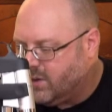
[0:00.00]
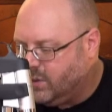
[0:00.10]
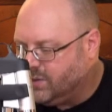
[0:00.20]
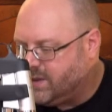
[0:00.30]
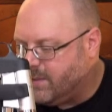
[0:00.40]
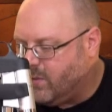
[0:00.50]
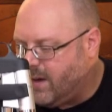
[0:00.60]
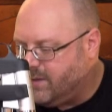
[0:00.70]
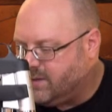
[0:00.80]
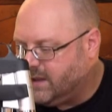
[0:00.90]
Cool summer
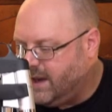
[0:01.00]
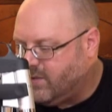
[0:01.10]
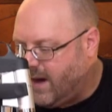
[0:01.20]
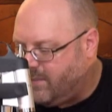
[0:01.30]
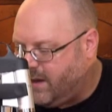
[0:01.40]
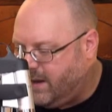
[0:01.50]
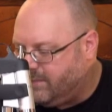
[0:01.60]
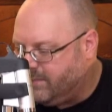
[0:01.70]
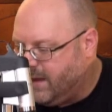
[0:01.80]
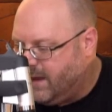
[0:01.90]
weather delayed
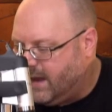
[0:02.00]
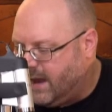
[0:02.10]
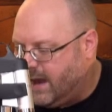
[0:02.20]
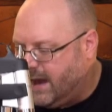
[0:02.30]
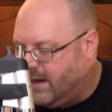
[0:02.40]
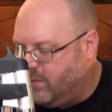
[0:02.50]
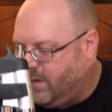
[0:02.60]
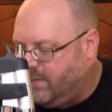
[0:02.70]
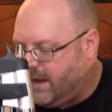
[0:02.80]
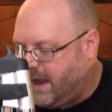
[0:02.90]
ripening. Uh,
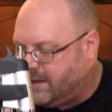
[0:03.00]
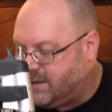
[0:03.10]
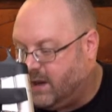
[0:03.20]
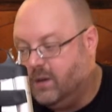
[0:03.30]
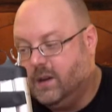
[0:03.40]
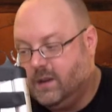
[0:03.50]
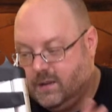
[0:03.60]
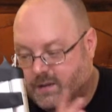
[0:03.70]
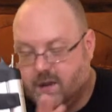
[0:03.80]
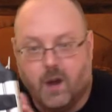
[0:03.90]
we began, so
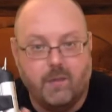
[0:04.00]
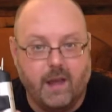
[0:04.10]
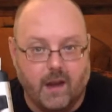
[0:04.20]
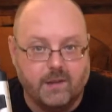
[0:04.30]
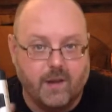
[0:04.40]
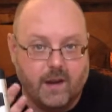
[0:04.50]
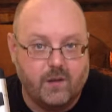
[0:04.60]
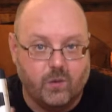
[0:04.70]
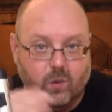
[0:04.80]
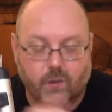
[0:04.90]
in Sonoma, they also had
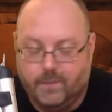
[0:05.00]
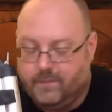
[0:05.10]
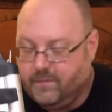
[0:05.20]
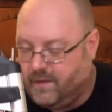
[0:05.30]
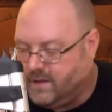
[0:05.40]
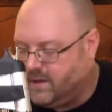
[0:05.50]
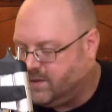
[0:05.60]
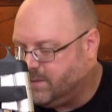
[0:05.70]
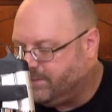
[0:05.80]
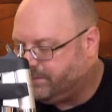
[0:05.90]
a cool
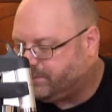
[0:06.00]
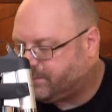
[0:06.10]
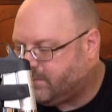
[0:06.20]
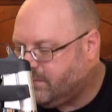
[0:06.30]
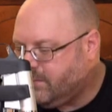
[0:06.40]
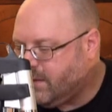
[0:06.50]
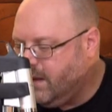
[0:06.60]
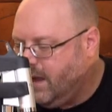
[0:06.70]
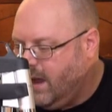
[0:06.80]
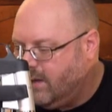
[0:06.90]
vintage.
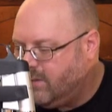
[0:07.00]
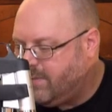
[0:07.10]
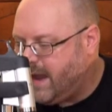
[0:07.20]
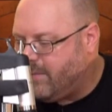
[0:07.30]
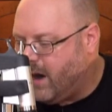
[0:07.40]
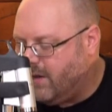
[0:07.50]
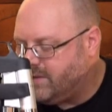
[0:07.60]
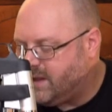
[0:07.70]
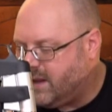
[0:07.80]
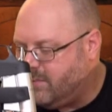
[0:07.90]
We began
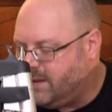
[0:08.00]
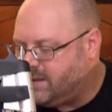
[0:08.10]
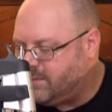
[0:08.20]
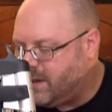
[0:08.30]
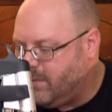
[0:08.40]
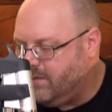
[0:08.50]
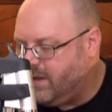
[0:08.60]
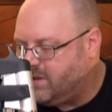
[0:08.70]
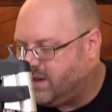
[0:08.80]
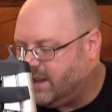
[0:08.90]
harvesting in mid September,
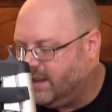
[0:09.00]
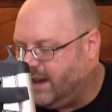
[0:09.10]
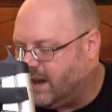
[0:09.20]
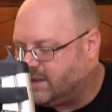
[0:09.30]
finishing in late